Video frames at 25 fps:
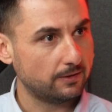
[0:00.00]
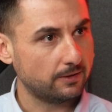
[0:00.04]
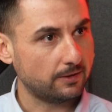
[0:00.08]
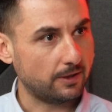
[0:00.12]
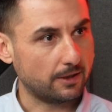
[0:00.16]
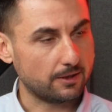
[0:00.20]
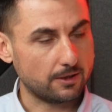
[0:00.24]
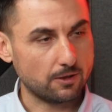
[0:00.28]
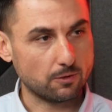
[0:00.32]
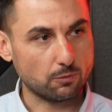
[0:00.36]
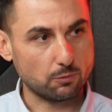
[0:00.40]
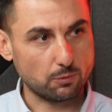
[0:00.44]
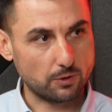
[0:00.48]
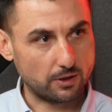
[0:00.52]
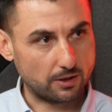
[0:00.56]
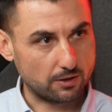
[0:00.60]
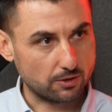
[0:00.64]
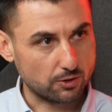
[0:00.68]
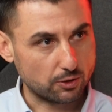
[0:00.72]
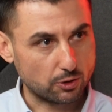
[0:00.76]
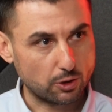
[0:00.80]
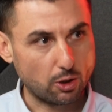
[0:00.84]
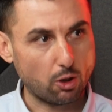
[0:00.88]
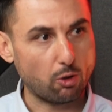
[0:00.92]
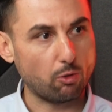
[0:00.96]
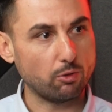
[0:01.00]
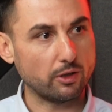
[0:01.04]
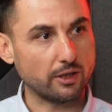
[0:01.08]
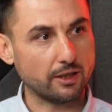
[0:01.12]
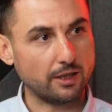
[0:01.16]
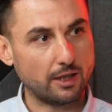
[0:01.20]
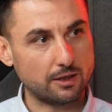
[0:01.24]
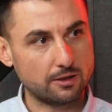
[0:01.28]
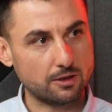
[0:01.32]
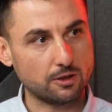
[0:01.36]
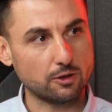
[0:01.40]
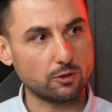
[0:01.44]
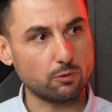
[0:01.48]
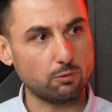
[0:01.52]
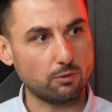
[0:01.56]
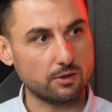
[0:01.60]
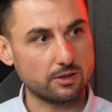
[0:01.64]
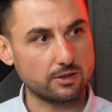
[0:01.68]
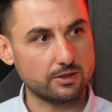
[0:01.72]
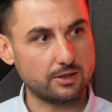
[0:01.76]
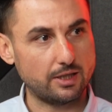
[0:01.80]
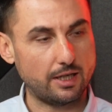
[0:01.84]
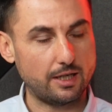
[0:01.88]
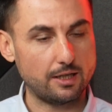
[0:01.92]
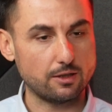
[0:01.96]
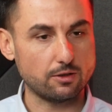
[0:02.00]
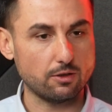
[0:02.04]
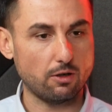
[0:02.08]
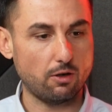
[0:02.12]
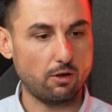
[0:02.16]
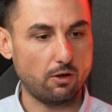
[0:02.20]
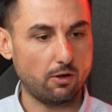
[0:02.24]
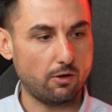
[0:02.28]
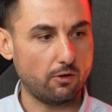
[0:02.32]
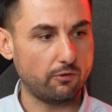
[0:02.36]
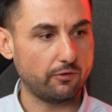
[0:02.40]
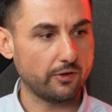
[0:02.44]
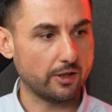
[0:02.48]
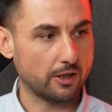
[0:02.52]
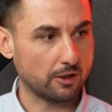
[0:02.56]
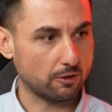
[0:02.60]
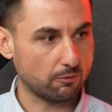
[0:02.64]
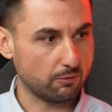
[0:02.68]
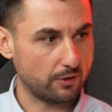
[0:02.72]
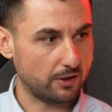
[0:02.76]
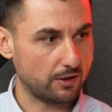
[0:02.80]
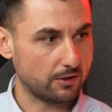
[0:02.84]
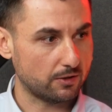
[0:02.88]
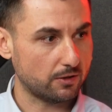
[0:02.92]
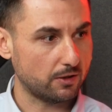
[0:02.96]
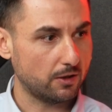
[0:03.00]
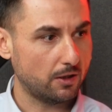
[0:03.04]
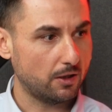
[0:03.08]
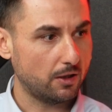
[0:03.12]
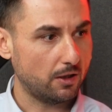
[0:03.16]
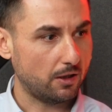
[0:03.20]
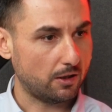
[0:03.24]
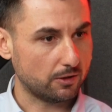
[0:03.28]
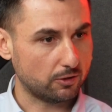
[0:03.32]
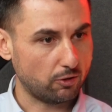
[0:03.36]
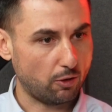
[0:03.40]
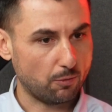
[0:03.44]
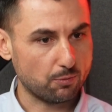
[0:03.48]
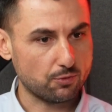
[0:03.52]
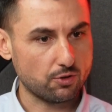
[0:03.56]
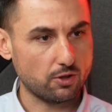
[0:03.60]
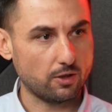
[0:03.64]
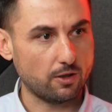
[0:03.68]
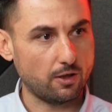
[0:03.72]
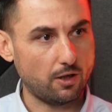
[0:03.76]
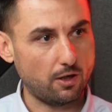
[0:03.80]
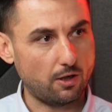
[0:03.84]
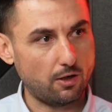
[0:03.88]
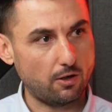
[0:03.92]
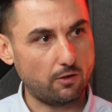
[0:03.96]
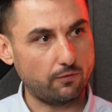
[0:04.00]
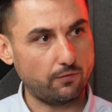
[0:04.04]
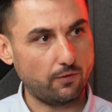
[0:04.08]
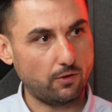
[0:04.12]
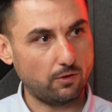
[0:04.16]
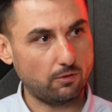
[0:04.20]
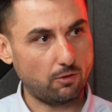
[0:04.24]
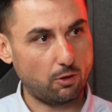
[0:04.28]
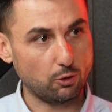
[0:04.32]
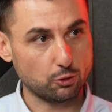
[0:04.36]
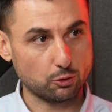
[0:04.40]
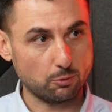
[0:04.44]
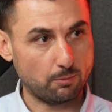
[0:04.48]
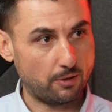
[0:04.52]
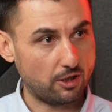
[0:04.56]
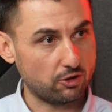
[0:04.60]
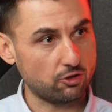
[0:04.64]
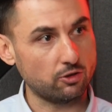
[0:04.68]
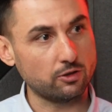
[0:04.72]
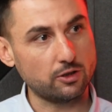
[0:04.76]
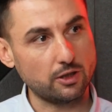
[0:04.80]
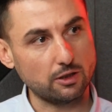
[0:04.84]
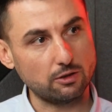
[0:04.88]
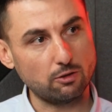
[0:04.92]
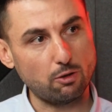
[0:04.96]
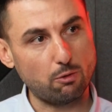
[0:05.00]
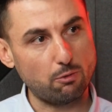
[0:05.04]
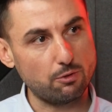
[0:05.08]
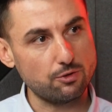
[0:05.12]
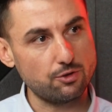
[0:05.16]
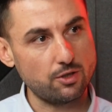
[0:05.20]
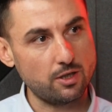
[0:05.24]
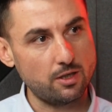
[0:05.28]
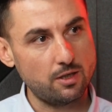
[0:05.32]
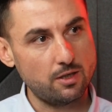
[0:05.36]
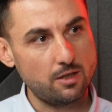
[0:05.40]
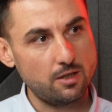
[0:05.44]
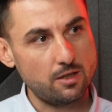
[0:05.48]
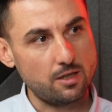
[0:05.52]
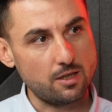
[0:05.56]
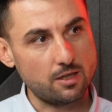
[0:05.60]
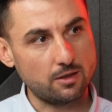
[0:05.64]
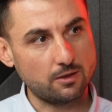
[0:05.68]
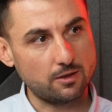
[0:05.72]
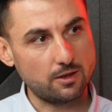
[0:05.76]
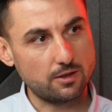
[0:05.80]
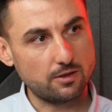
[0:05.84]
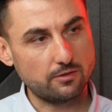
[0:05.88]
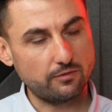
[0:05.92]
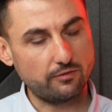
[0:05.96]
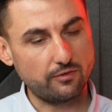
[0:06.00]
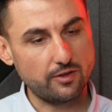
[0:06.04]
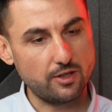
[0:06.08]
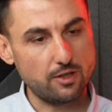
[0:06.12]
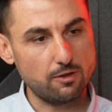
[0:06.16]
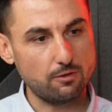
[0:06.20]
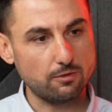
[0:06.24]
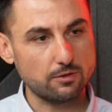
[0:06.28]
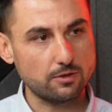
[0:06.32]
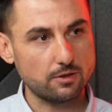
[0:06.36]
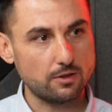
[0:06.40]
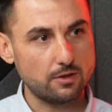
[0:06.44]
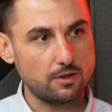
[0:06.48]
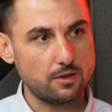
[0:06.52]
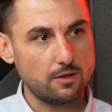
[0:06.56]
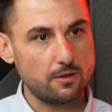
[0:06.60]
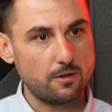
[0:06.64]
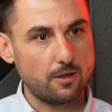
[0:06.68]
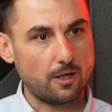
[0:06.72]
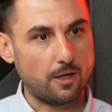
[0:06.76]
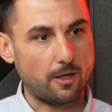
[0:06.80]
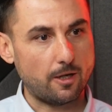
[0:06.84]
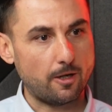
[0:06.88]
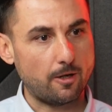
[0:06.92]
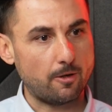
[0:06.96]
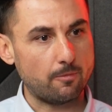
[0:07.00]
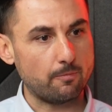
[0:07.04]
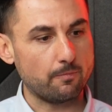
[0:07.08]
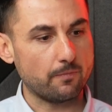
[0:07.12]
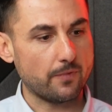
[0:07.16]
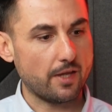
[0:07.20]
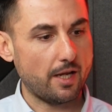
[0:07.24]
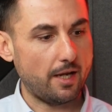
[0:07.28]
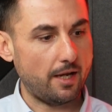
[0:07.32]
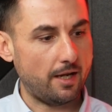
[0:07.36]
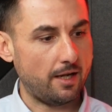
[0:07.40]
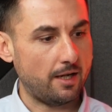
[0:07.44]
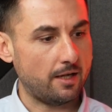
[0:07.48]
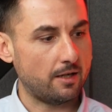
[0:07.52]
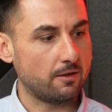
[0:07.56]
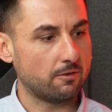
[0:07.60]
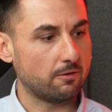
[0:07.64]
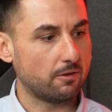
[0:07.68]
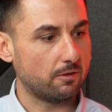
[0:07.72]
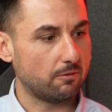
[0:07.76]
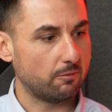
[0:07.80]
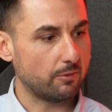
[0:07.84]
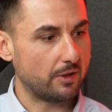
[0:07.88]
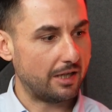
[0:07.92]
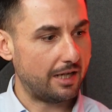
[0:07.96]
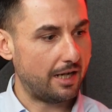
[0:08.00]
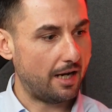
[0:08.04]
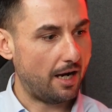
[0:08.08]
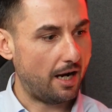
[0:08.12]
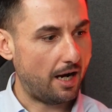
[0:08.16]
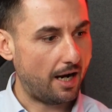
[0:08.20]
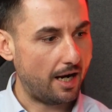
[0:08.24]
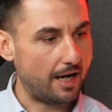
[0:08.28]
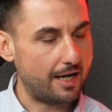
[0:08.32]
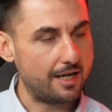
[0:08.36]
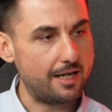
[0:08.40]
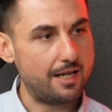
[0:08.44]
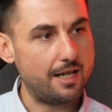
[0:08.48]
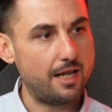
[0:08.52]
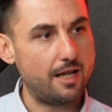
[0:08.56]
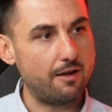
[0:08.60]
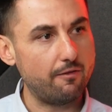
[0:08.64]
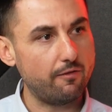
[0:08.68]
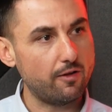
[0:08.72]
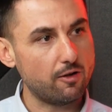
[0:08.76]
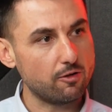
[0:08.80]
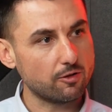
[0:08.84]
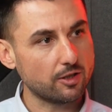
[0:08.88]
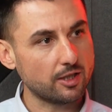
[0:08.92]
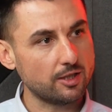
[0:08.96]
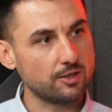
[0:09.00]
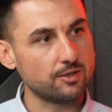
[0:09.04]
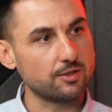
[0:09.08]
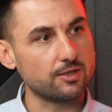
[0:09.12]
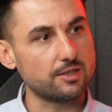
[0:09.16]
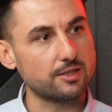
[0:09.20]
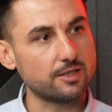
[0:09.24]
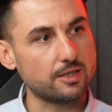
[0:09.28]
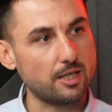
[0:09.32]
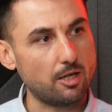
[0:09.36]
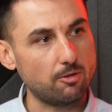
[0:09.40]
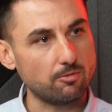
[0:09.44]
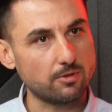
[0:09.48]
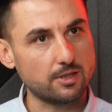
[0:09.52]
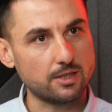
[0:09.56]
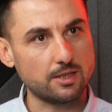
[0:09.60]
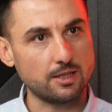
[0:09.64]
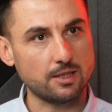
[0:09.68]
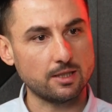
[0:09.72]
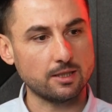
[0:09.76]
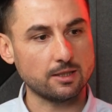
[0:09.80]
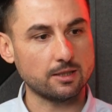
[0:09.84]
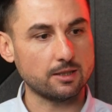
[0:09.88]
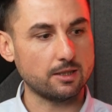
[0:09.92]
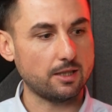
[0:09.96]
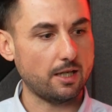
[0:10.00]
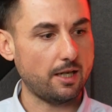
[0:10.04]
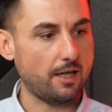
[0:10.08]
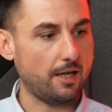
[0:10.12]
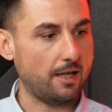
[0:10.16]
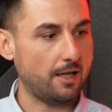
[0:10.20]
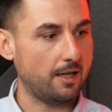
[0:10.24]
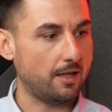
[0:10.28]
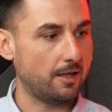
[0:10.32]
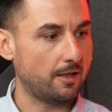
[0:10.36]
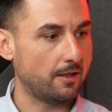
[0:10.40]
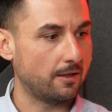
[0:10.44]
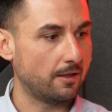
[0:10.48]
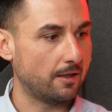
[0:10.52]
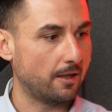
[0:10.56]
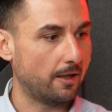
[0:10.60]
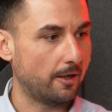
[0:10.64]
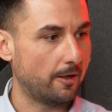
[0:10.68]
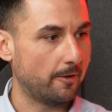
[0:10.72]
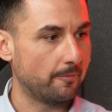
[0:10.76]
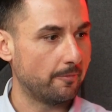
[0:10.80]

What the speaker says: I think we're slowly getting to a state of increased adoption of automation technology in this field, and really high-level consulting and